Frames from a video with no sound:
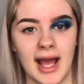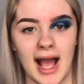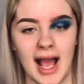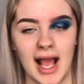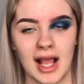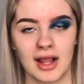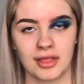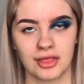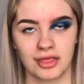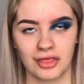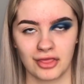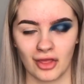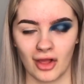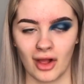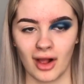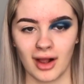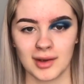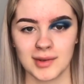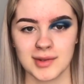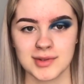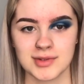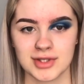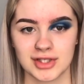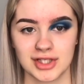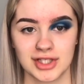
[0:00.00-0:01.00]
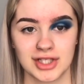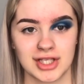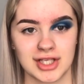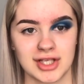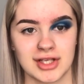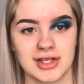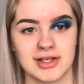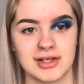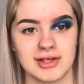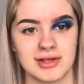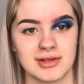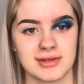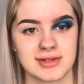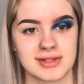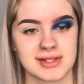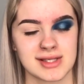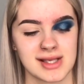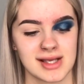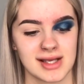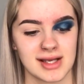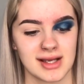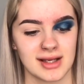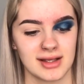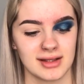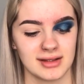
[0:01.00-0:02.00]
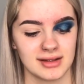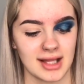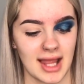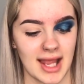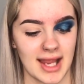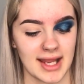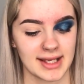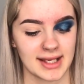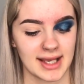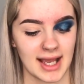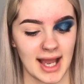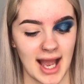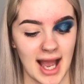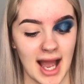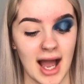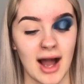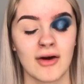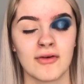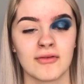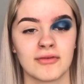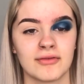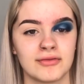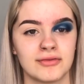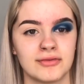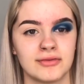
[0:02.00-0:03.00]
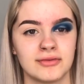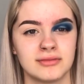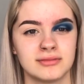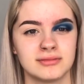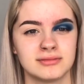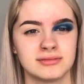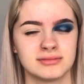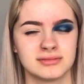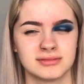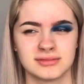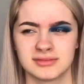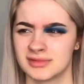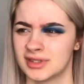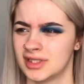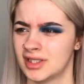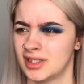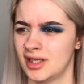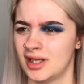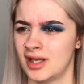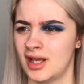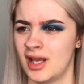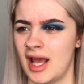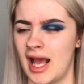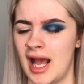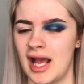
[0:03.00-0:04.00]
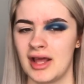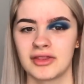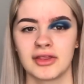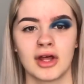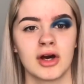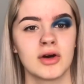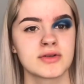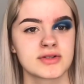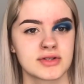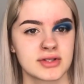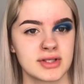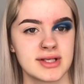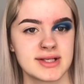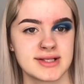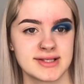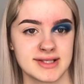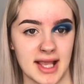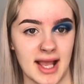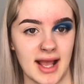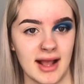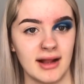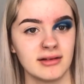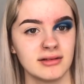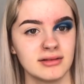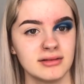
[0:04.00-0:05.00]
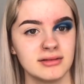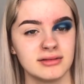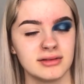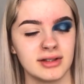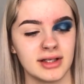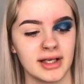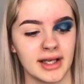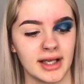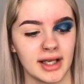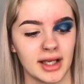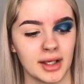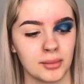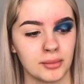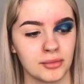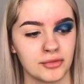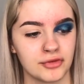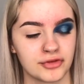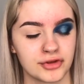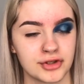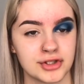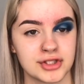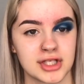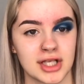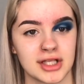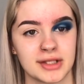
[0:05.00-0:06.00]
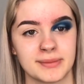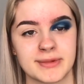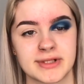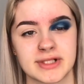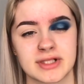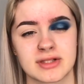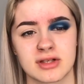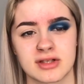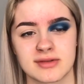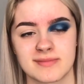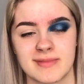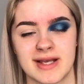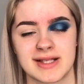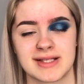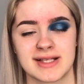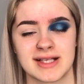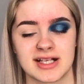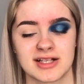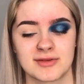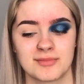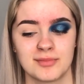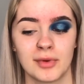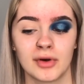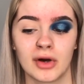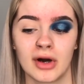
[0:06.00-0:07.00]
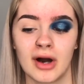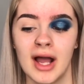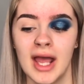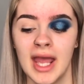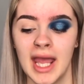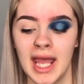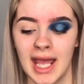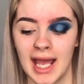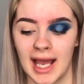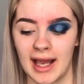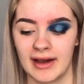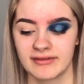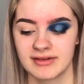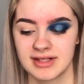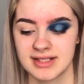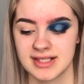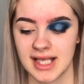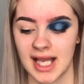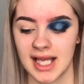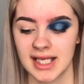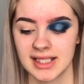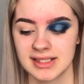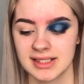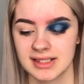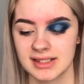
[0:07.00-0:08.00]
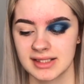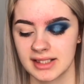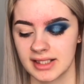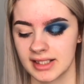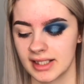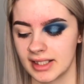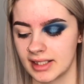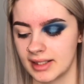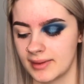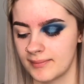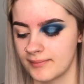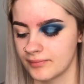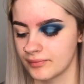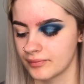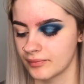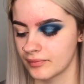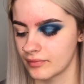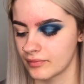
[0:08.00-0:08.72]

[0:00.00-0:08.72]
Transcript: I thought I was going to use I thought I was going to sell through Dolly Mix Cosmetics, but I've decided that